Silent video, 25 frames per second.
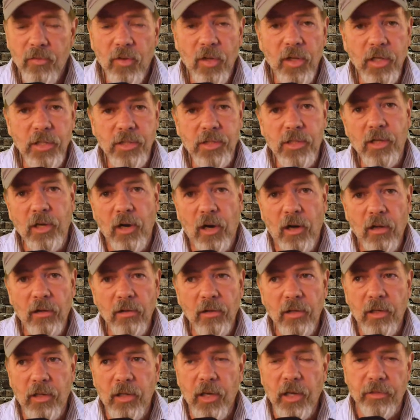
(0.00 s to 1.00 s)
Let's
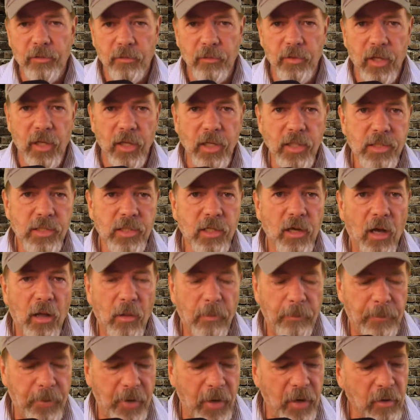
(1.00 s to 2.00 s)
call Guthrie. Let's
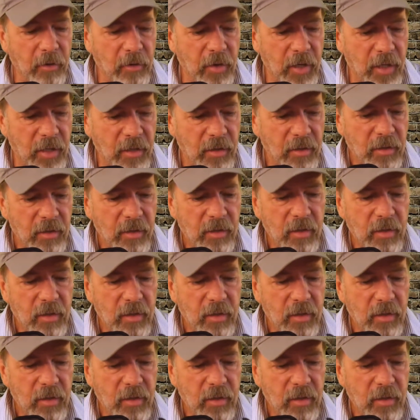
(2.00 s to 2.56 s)
call Perry,